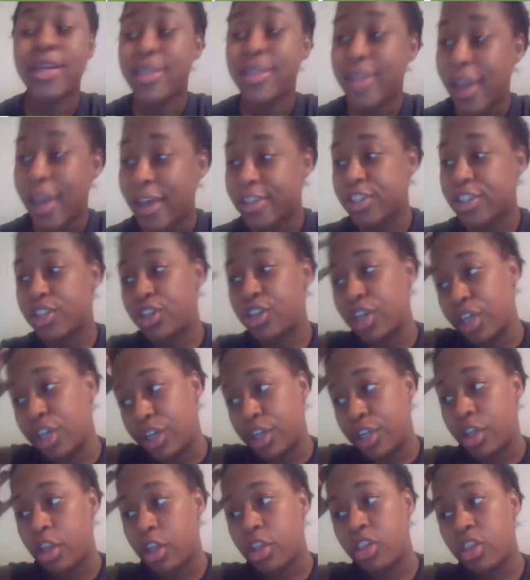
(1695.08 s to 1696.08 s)
Yes,
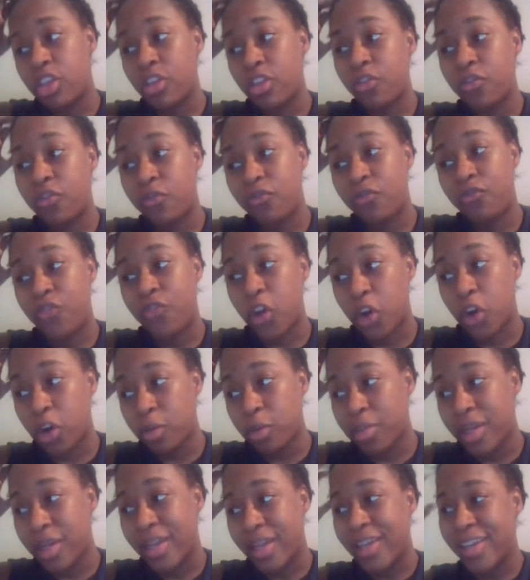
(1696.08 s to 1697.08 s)
good. The
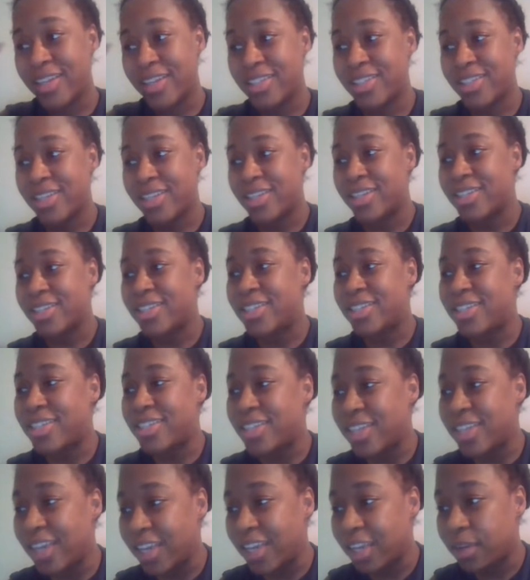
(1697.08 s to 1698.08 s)
verb is
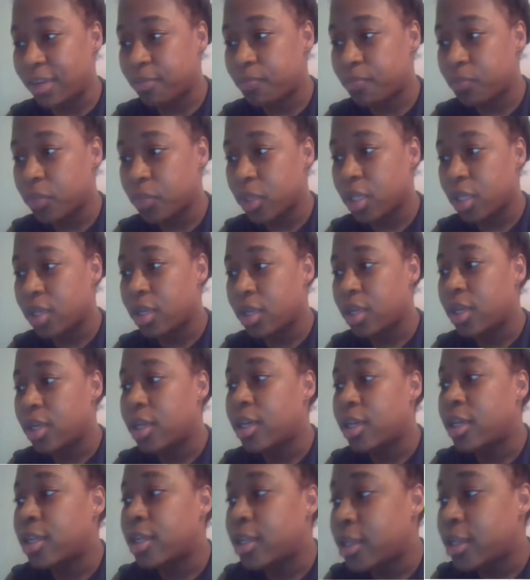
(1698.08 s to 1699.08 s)
see.
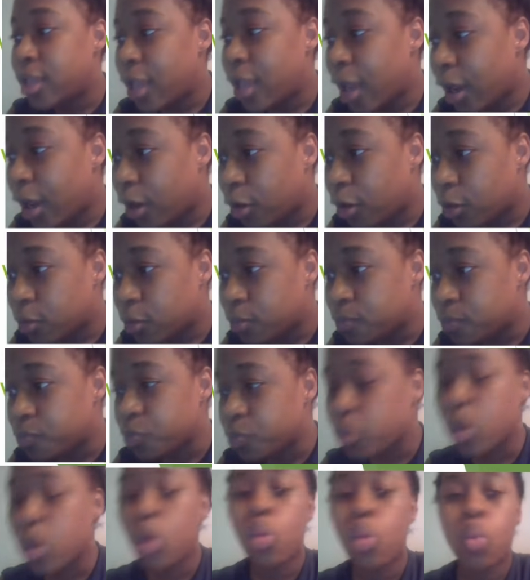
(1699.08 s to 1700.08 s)
Now,
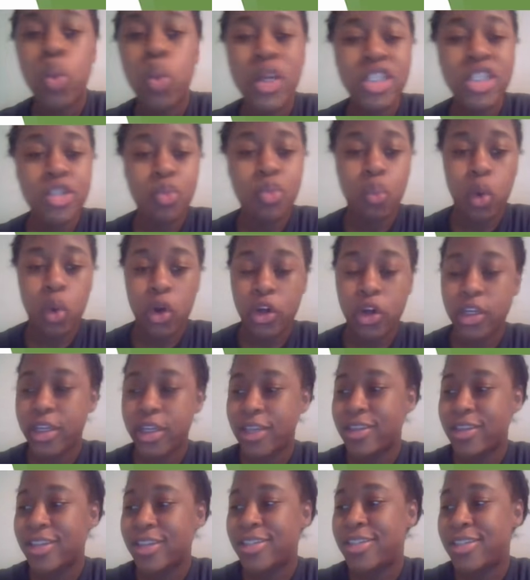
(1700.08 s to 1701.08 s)
which word
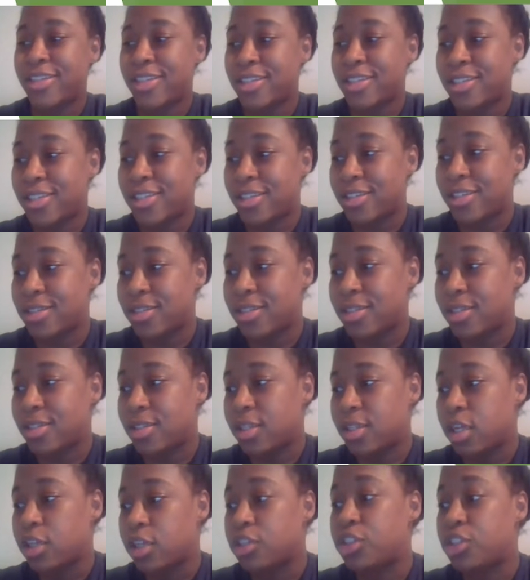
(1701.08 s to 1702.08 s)
in the
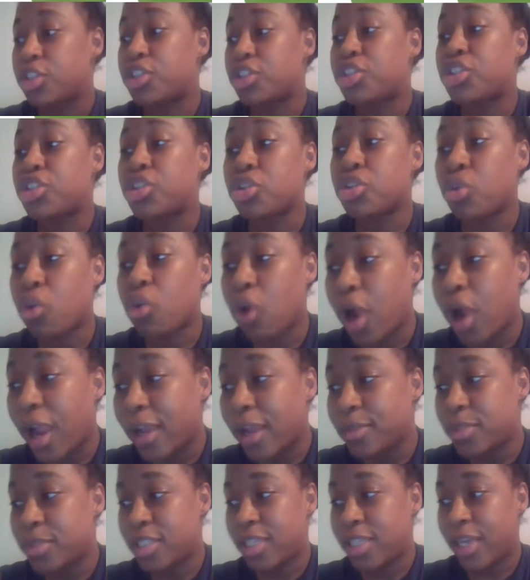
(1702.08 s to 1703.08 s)
sentence
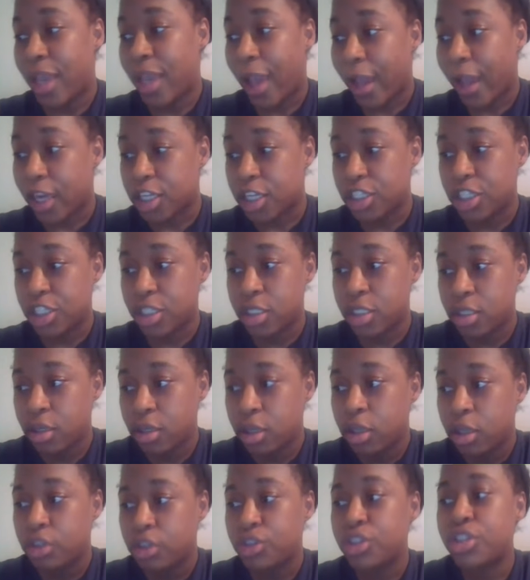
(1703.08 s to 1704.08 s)
describes the action,
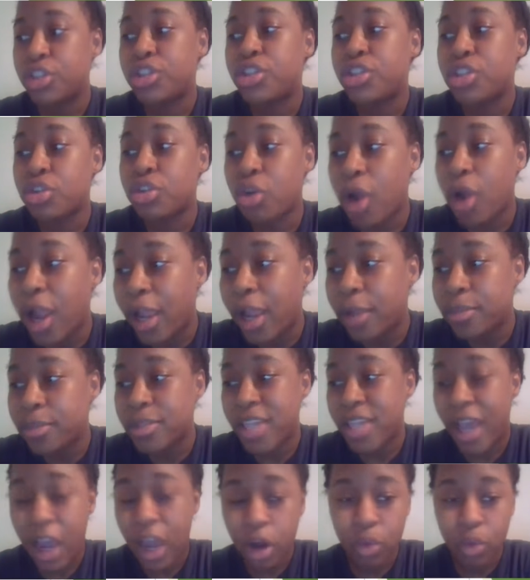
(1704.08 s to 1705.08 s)
describes
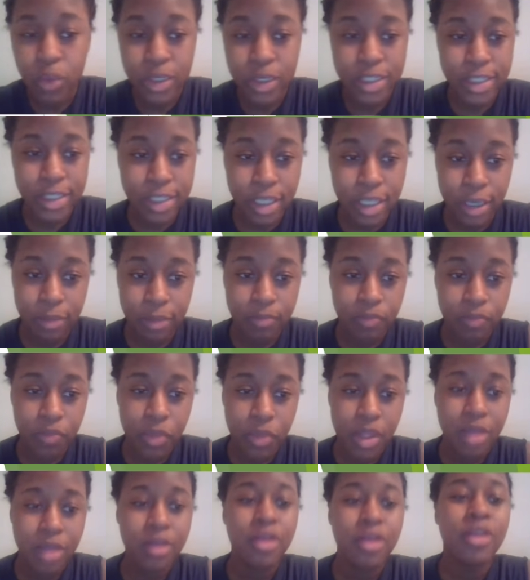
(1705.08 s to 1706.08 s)
how we see?
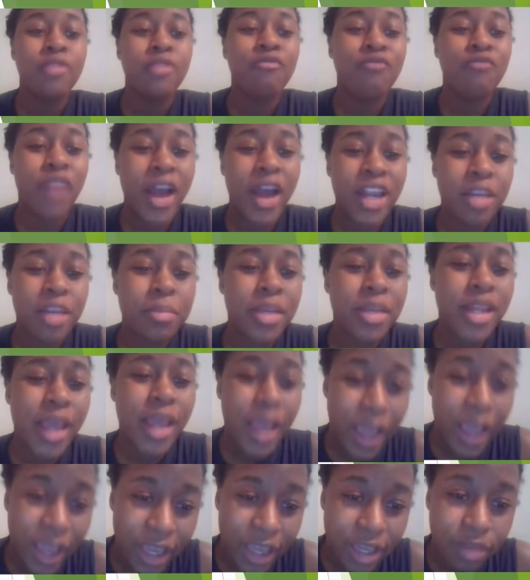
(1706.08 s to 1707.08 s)
Vitamin
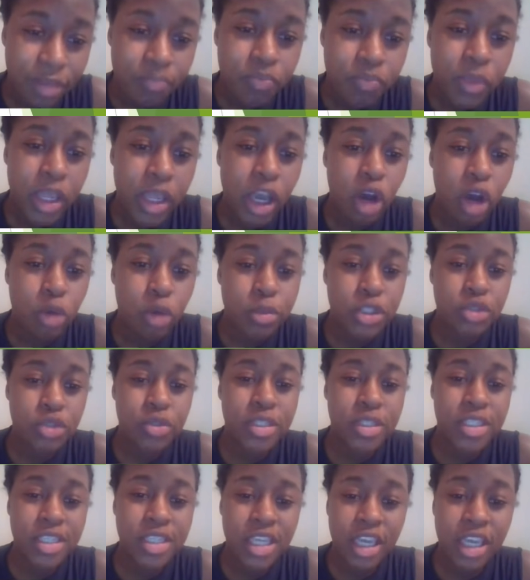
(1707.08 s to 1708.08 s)
A helps you
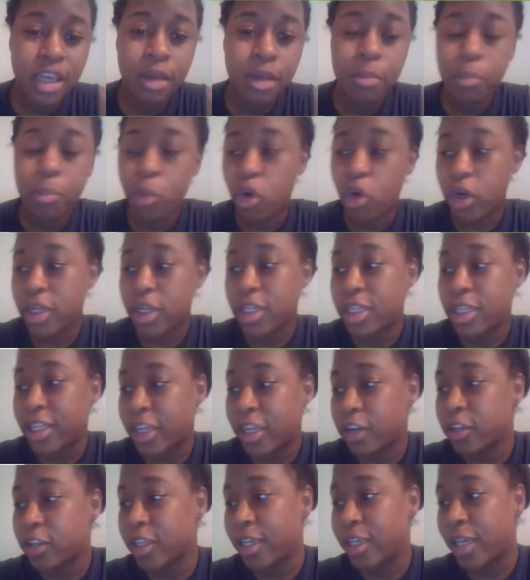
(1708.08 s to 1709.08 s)
see more
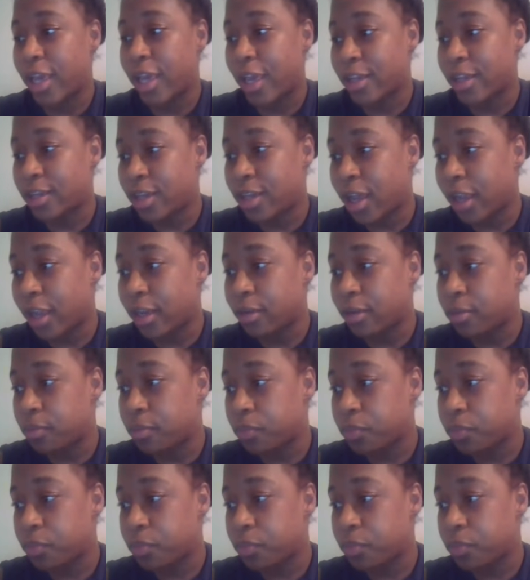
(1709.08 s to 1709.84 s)
clearly at night.